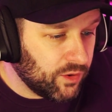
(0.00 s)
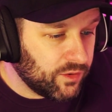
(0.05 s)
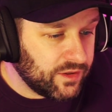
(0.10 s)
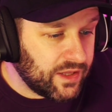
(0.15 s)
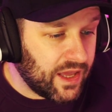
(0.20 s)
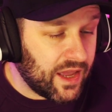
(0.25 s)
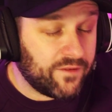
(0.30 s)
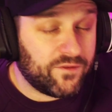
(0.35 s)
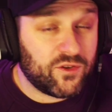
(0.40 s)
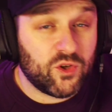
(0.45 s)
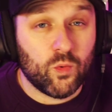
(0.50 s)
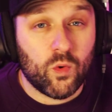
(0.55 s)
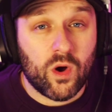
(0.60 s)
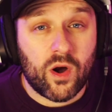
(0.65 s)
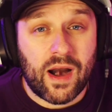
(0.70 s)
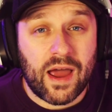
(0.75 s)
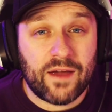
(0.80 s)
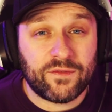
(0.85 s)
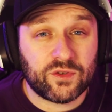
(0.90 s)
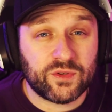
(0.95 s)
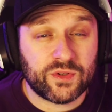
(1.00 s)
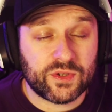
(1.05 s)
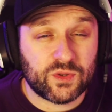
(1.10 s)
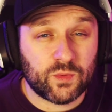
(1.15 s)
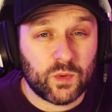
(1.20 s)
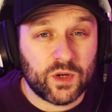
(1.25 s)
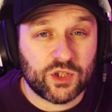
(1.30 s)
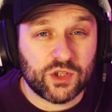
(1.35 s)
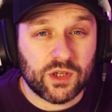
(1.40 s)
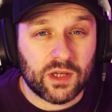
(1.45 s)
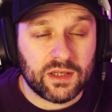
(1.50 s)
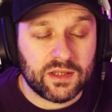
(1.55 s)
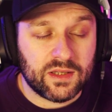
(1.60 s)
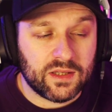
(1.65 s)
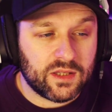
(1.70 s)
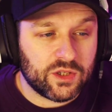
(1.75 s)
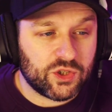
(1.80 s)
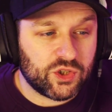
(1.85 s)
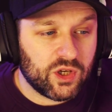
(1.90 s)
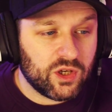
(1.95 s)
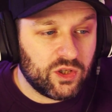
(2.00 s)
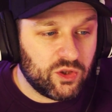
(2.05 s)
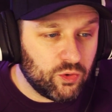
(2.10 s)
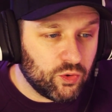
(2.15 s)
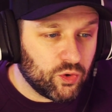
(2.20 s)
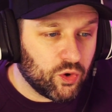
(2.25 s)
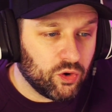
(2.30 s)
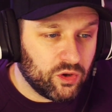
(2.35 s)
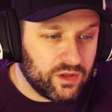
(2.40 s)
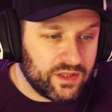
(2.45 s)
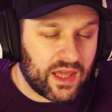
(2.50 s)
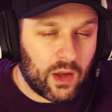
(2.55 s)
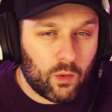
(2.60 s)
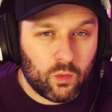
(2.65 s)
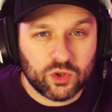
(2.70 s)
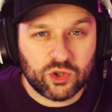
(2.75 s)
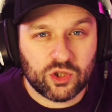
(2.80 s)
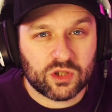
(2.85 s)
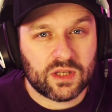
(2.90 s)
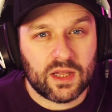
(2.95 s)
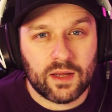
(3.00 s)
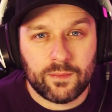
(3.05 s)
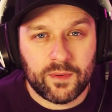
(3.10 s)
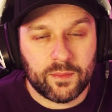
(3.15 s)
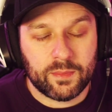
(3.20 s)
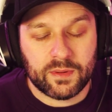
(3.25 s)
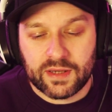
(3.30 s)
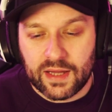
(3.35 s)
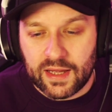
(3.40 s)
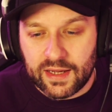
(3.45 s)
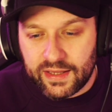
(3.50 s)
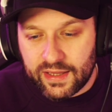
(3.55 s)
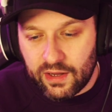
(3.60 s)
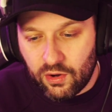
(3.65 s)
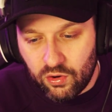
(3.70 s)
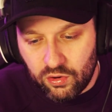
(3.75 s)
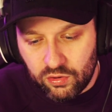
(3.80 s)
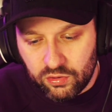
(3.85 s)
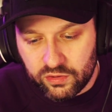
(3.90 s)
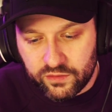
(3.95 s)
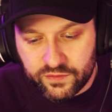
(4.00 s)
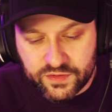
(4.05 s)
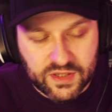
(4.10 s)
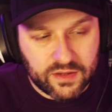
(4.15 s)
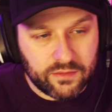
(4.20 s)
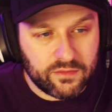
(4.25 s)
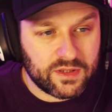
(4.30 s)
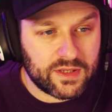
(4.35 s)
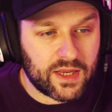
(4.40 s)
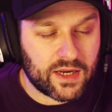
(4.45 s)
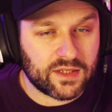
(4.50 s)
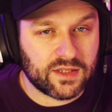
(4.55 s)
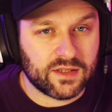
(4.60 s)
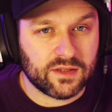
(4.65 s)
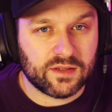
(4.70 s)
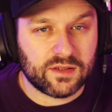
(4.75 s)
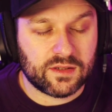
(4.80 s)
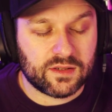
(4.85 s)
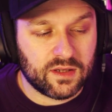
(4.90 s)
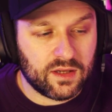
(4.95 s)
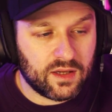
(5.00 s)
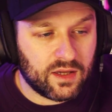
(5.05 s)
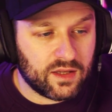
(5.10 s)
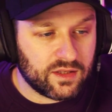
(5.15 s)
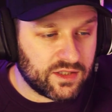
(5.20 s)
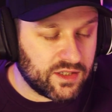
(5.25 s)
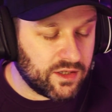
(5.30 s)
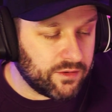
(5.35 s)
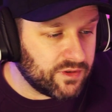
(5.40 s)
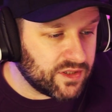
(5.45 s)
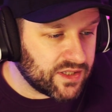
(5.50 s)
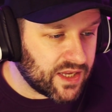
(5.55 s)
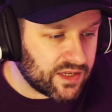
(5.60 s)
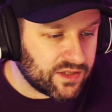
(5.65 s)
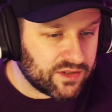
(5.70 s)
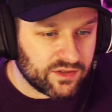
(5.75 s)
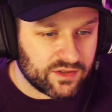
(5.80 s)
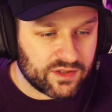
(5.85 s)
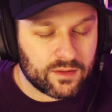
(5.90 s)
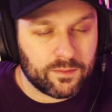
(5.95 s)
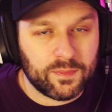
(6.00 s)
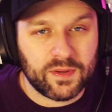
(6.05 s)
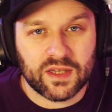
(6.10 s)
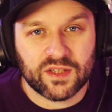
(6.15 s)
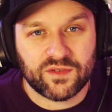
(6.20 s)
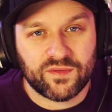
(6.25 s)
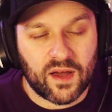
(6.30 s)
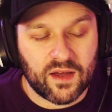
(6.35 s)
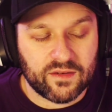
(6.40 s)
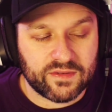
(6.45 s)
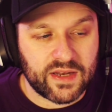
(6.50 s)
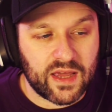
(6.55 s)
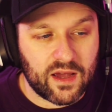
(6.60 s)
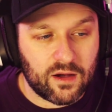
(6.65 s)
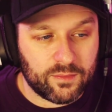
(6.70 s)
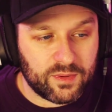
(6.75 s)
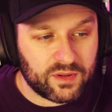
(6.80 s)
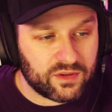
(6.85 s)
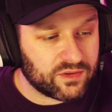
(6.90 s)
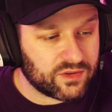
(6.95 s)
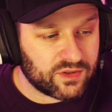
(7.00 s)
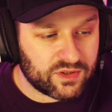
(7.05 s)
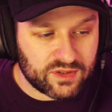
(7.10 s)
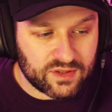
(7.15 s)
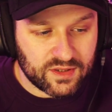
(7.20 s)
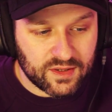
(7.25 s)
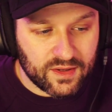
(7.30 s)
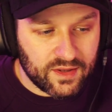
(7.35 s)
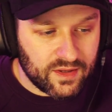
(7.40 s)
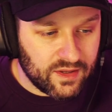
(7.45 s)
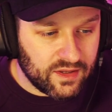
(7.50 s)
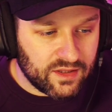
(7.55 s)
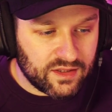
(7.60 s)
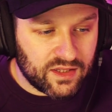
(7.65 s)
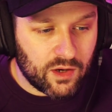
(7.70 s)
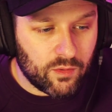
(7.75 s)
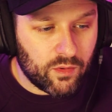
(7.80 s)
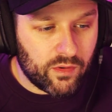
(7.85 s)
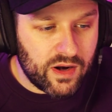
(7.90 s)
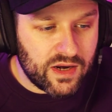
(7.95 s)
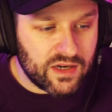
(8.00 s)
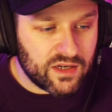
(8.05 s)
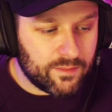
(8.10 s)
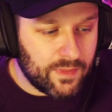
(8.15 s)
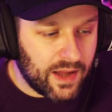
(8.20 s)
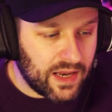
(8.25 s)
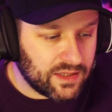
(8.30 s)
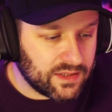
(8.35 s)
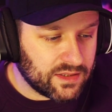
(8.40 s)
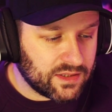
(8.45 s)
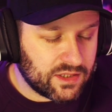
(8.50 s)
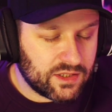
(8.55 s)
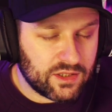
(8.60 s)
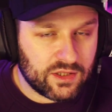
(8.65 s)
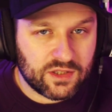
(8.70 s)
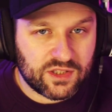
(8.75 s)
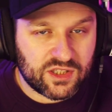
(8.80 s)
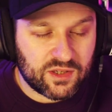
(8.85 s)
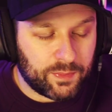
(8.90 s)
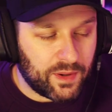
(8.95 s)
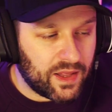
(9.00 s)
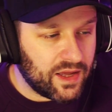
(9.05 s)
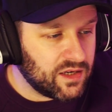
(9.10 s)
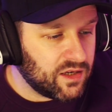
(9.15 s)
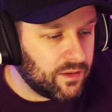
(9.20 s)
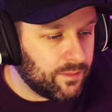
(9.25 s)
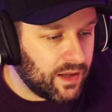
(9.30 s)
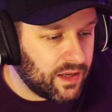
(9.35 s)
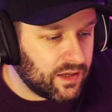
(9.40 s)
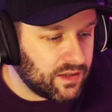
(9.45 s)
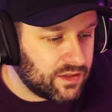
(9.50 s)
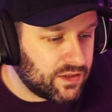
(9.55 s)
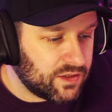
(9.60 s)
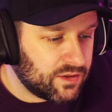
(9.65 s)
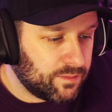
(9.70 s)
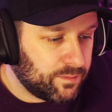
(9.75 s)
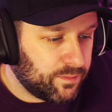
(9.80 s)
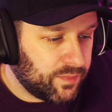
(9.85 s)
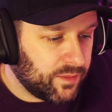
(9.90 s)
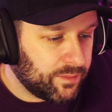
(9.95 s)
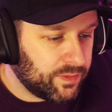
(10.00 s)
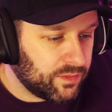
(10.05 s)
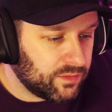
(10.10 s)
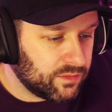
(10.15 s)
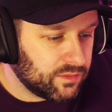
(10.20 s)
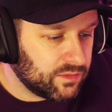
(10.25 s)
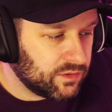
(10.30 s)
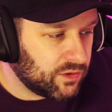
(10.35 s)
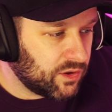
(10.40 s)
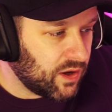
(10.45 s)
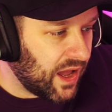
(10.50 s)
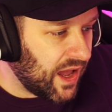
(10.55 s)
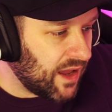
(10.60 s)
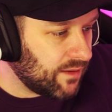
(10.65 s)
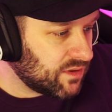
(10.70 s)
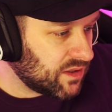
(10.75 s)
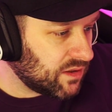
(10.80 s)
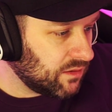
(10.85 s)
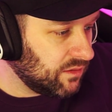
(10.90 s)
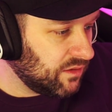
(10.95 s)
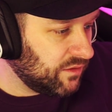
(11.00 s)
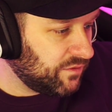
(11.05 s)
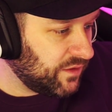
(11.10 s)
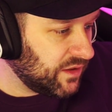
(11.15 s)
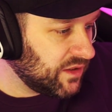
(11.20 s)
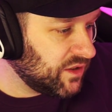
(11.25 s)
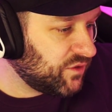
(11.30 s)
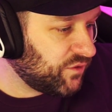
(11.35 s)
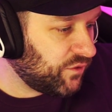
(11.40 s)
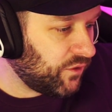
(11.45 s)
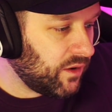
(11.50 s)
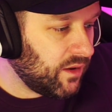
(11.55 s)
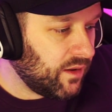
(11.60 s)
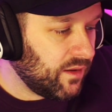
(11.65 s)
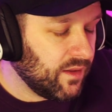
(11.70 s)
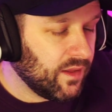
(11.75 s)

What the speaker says: yeah, if you were after a Switch earlier this year, you couldn't get one, just like people can't get hold of Series X's and Series S's and PS5s now because they were in demand, supply and demand. People got absolutely fleeced for it.